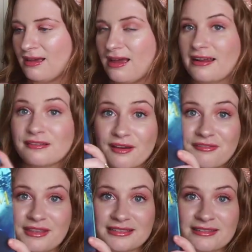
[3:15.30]
And I
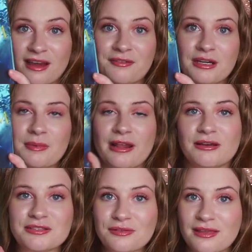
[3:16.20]
love this cover, but I
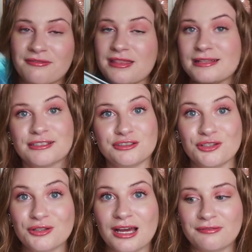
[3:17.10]
also love the
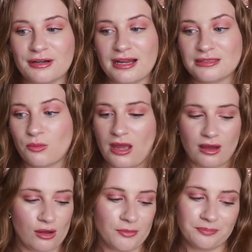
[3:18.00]
digital cover as
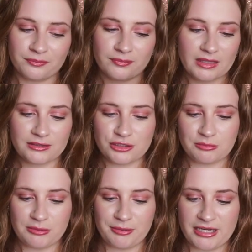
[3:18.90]
well.
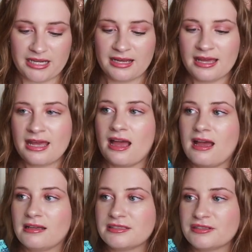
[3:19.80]
Super pretty.
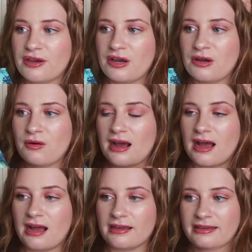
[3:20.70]
So
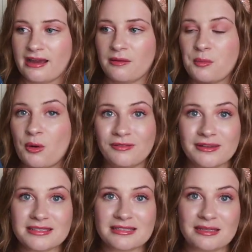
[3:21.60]
yeah, hopefully
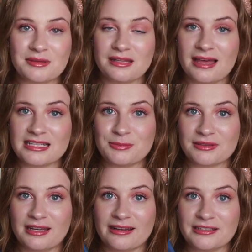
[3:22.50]
this is gonna be the last
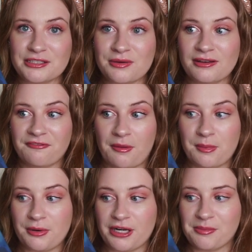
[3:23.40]
book that I get to in
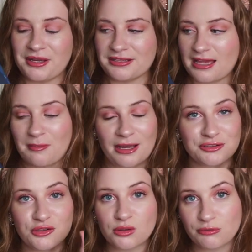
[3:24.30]
February because I'm
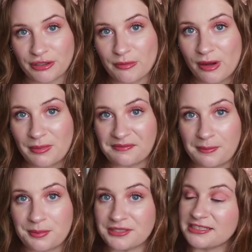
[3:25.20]
actually doing really well my
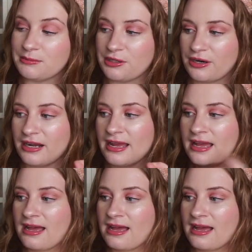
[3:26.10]
February TBR.